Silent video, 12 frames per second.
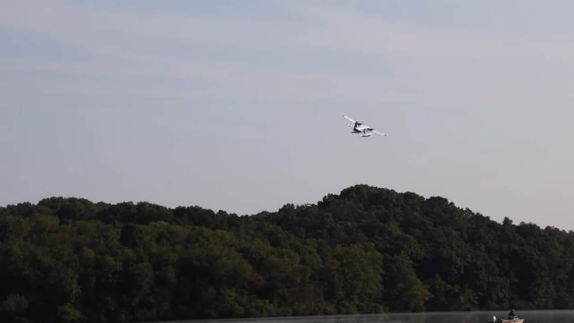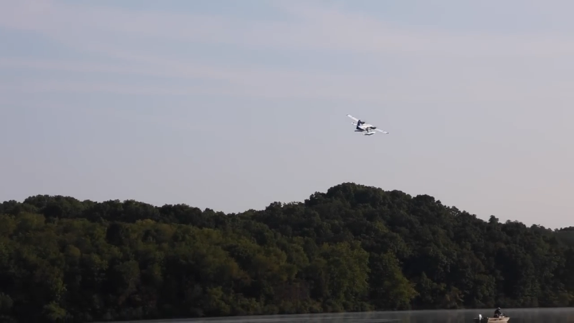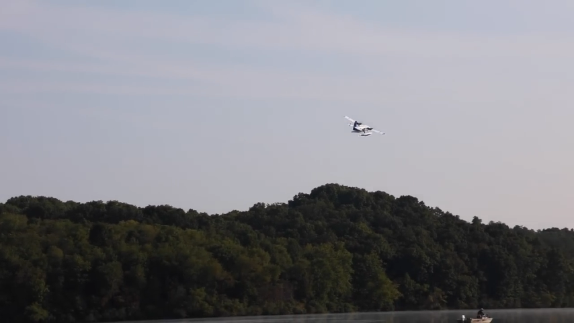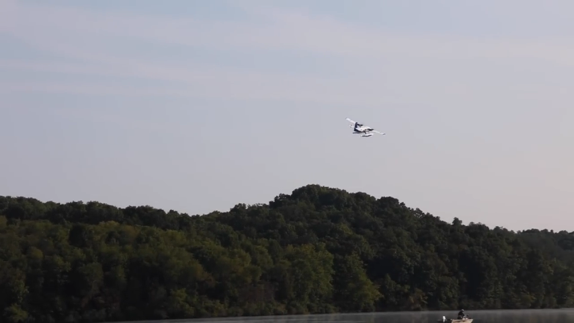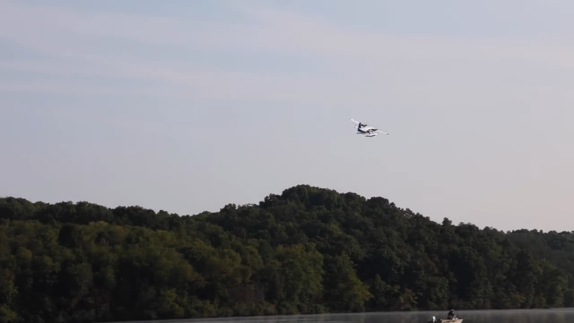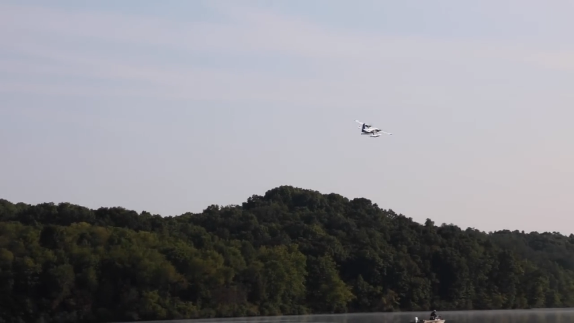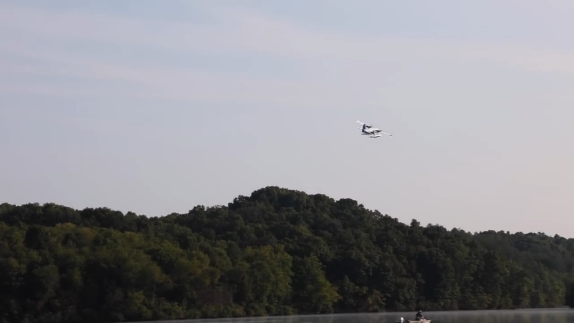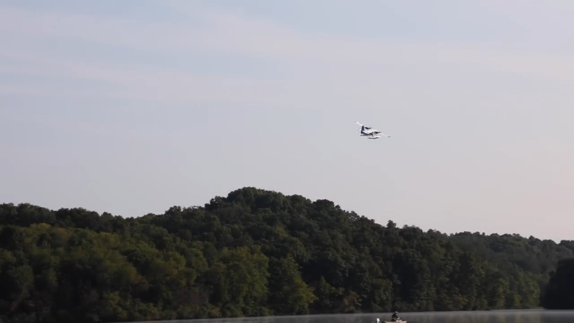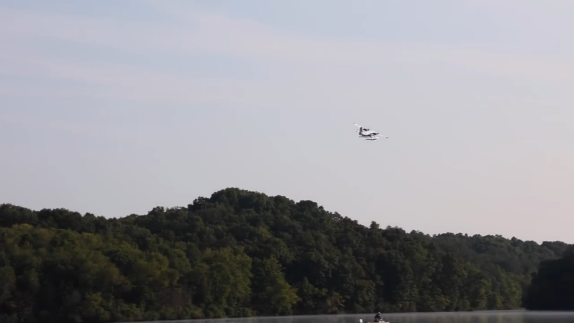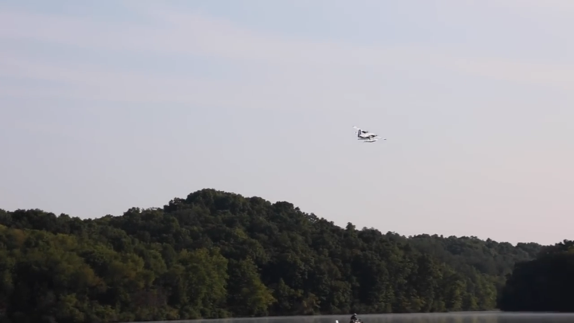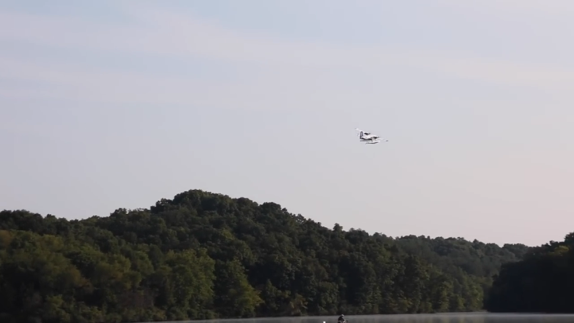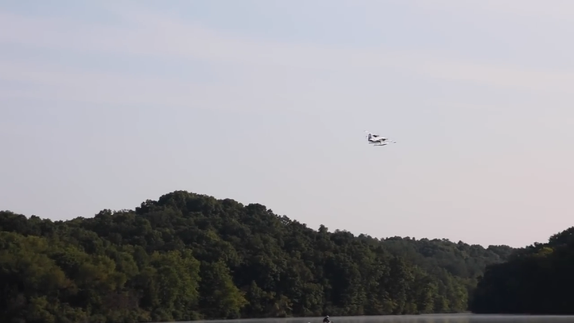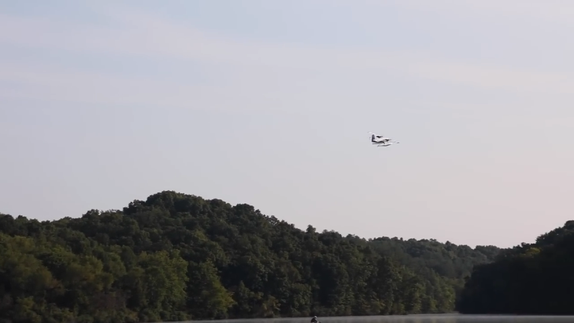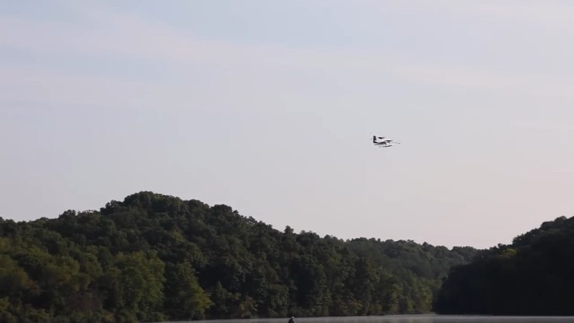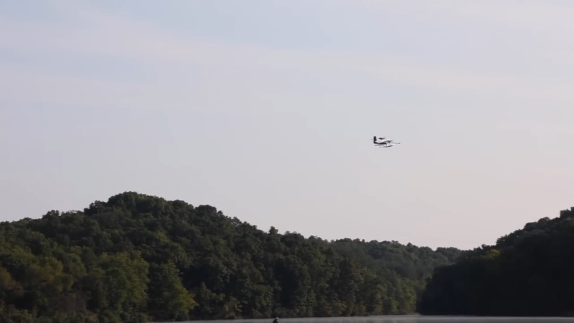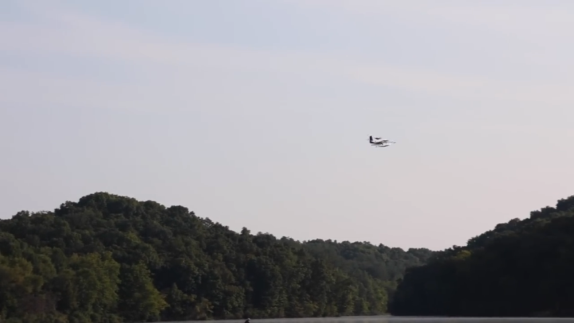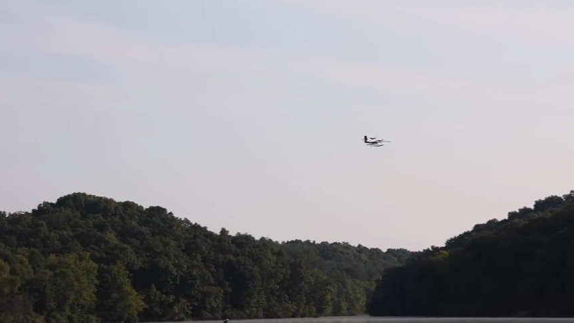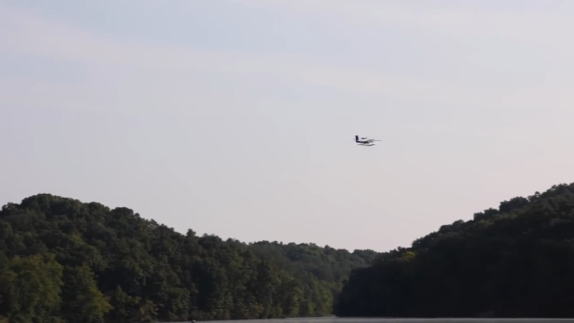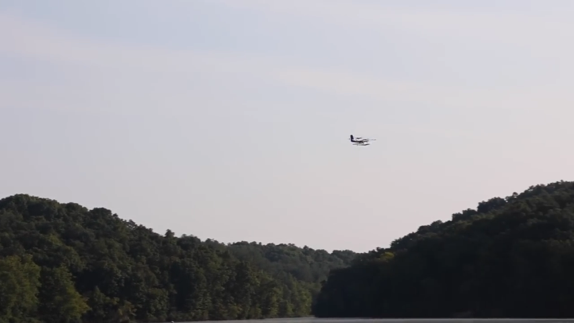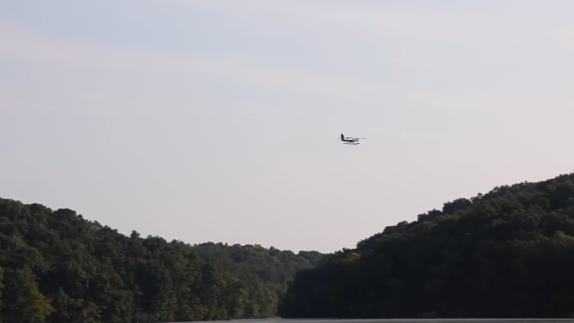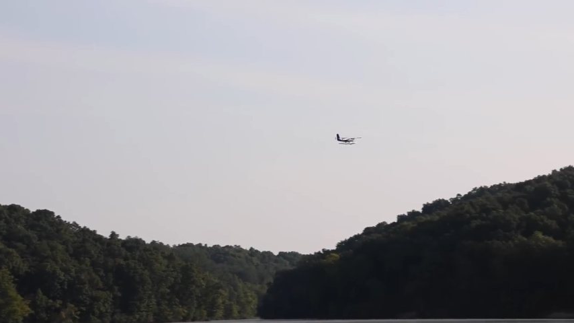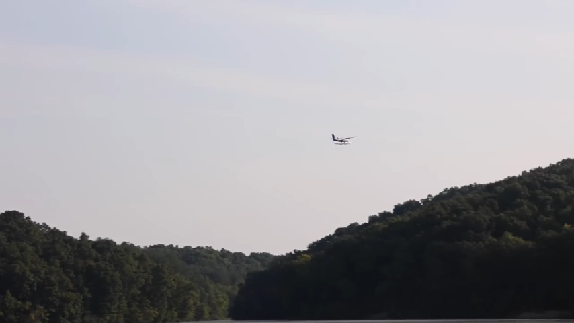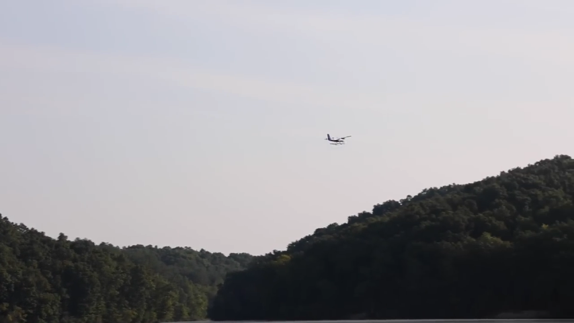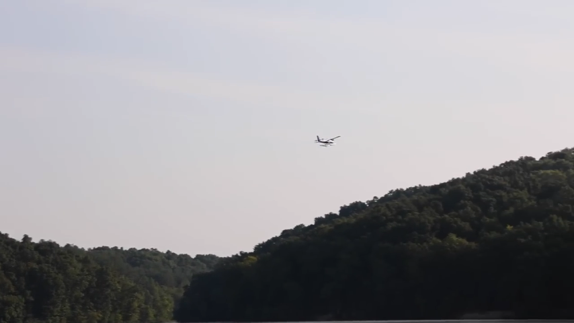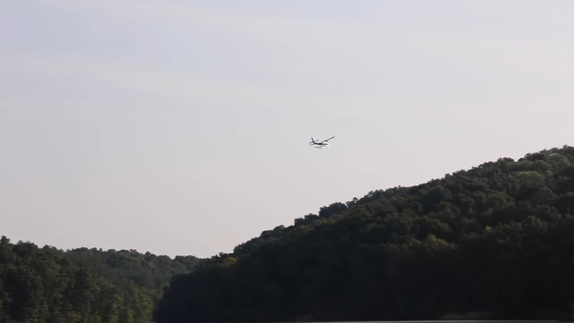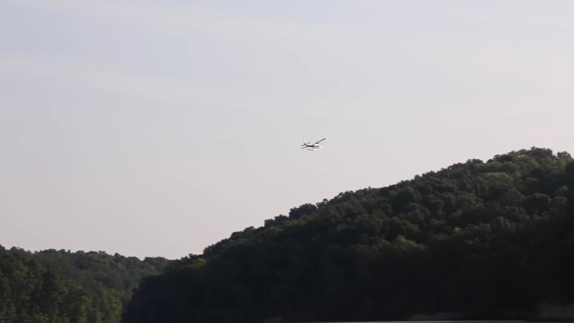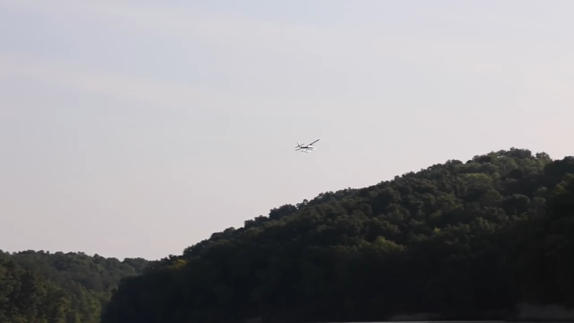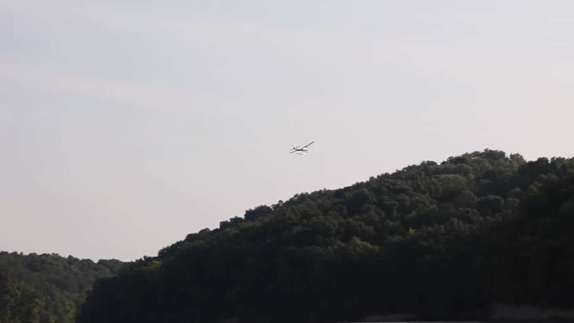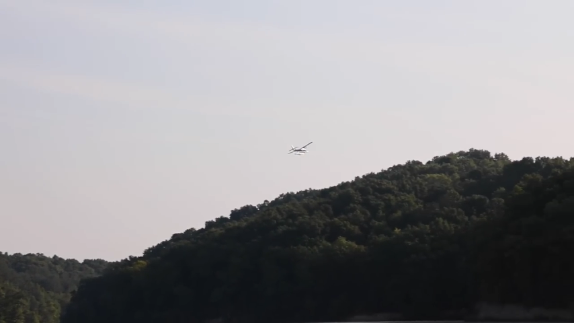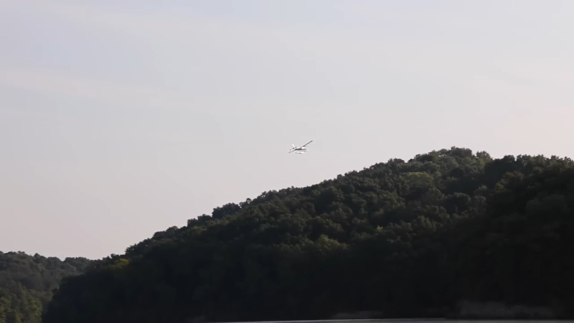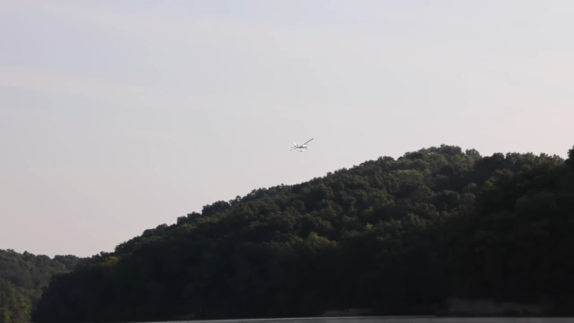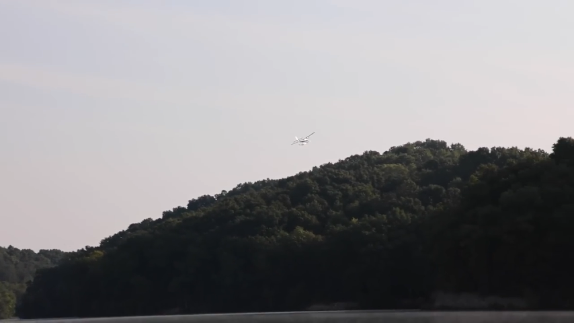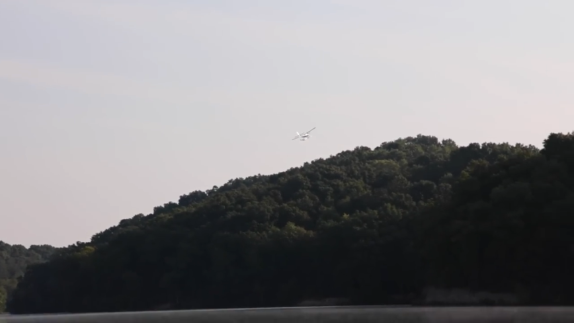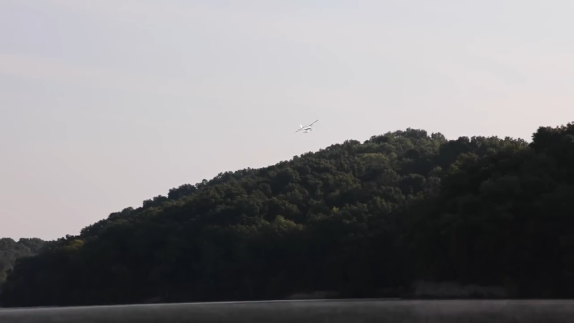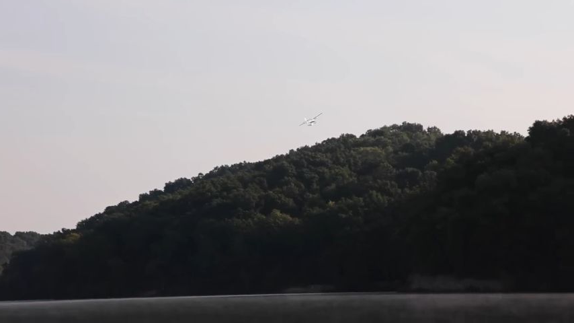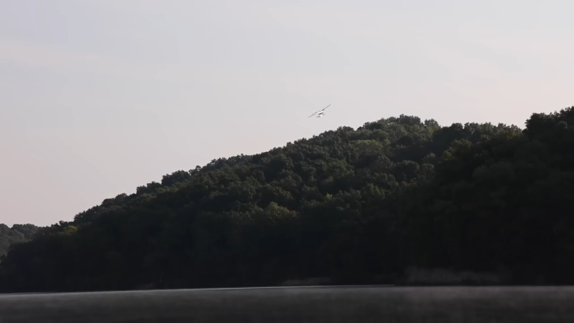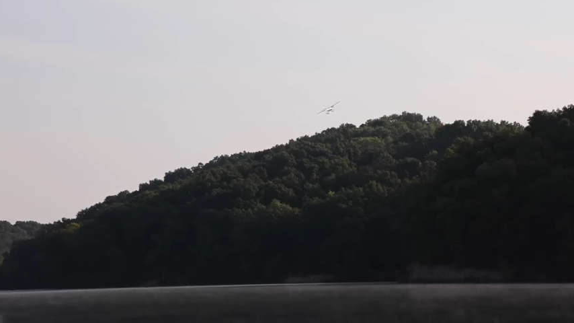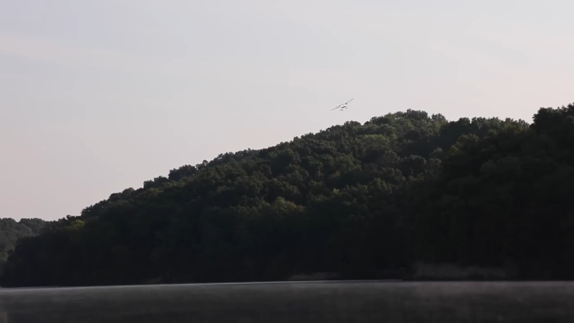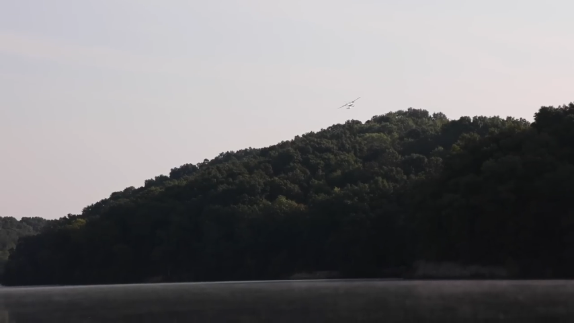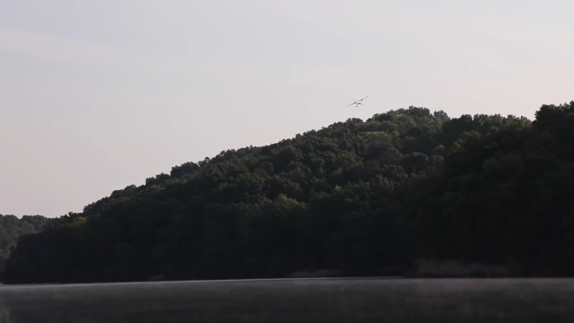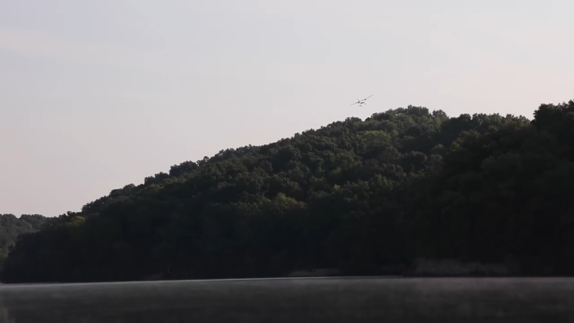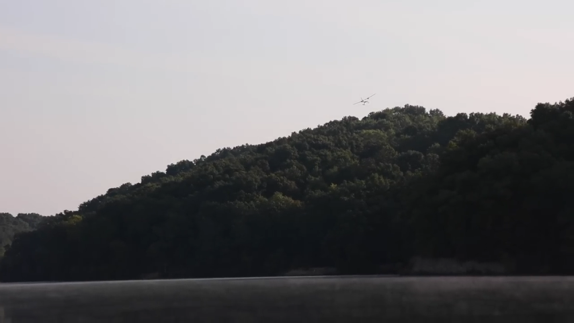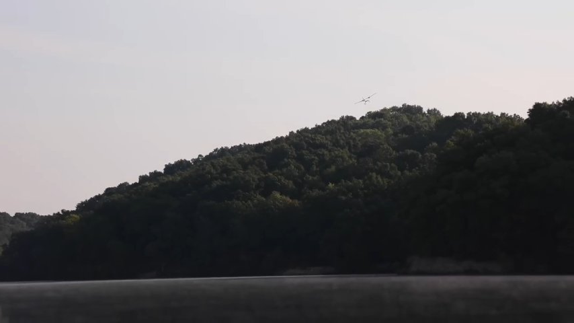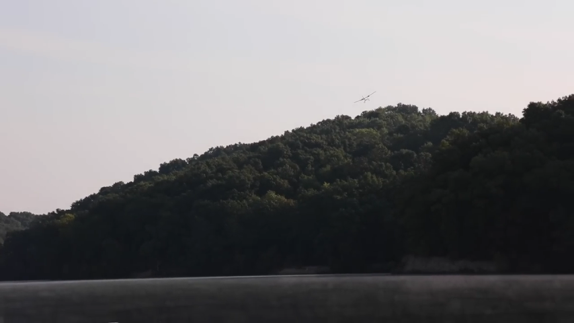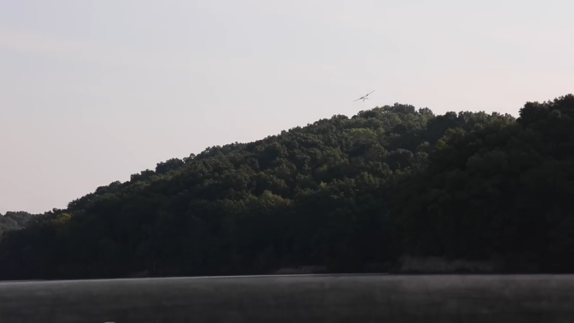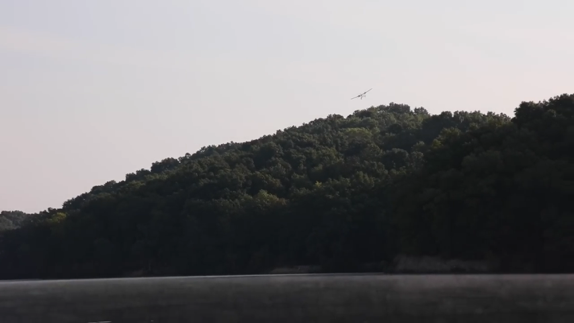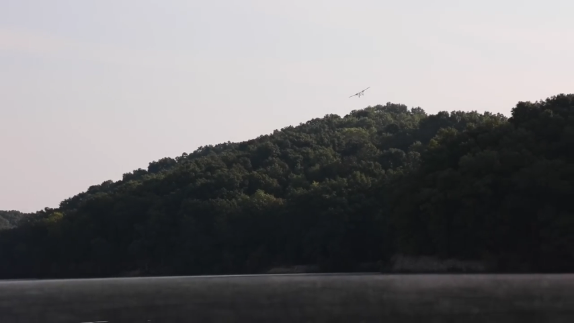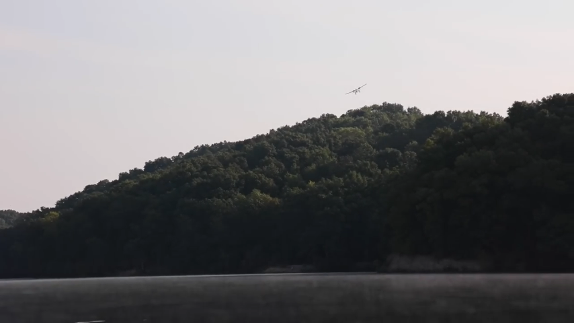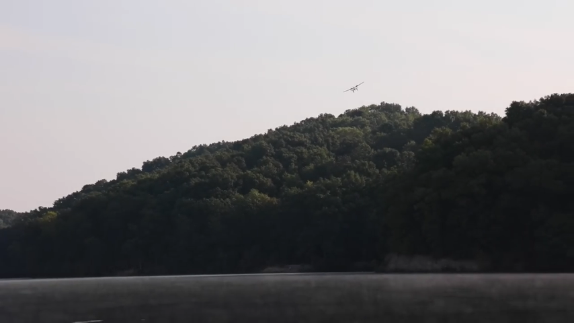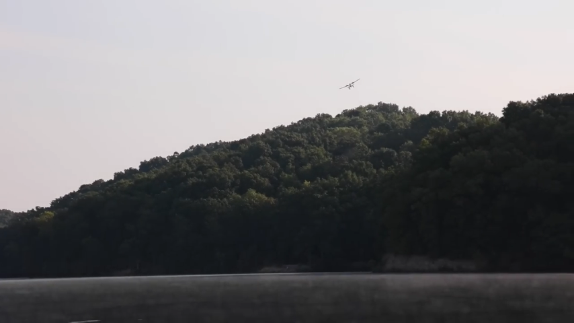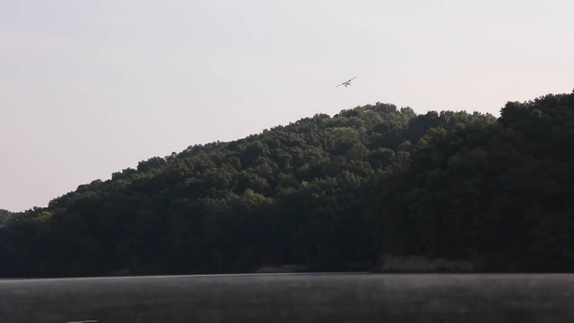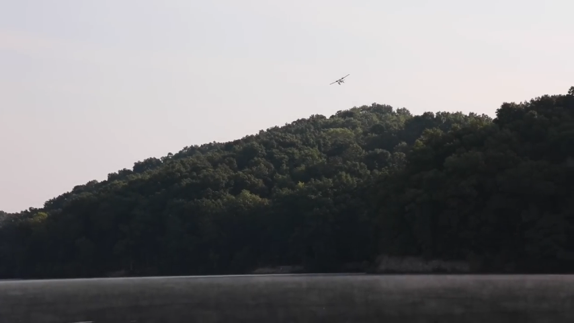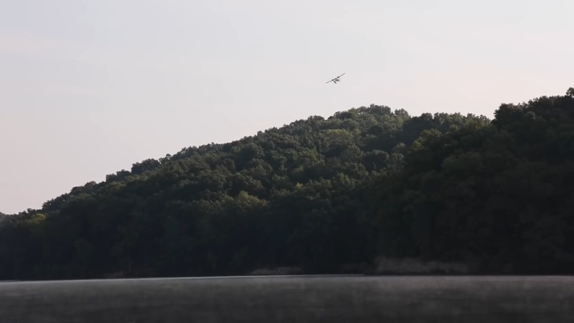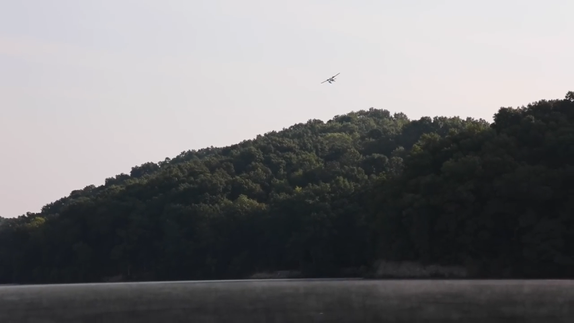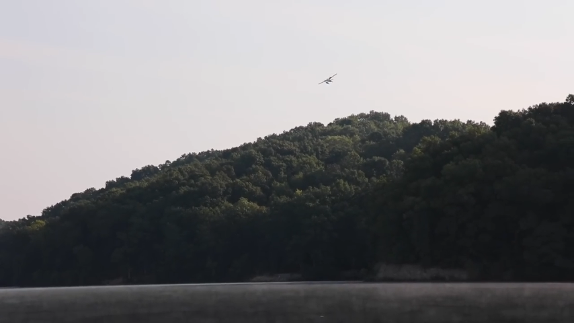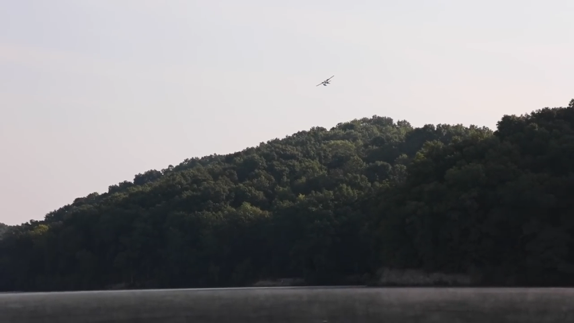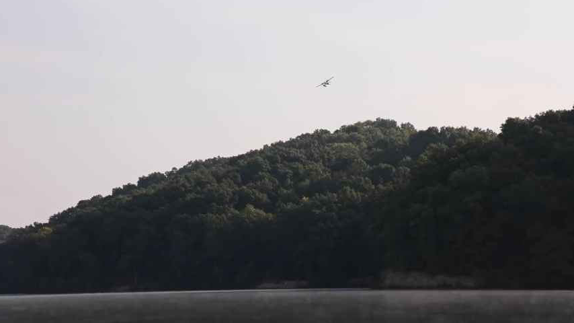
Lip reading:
No face is visible, so there are no lips to read.